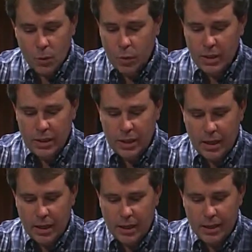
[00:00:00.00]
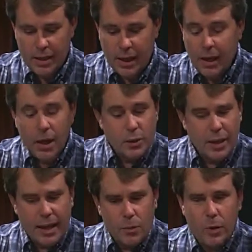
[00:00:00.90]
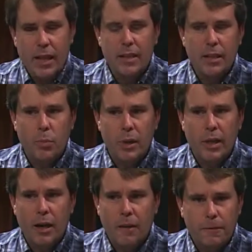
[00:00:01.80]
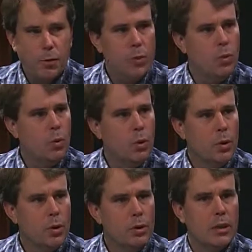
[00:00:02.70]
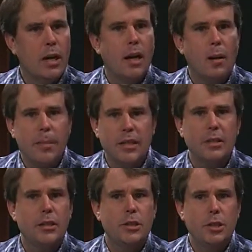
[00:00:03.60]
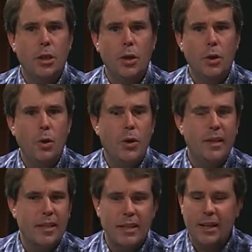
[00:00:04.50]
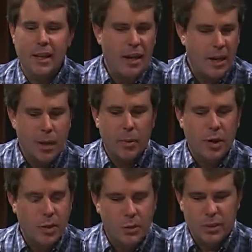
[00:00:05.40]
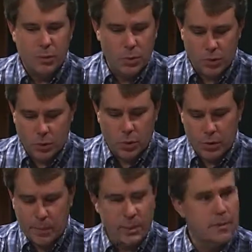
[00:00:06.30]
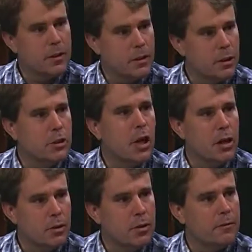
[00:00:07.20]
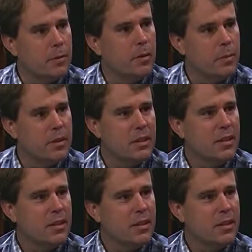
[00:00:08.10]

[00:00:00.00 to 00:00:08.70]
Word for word: we uh, uh, so yeah, and we ended up winning four awards: a Best in Show, and then a couple others that were more specific to the genre of the film. so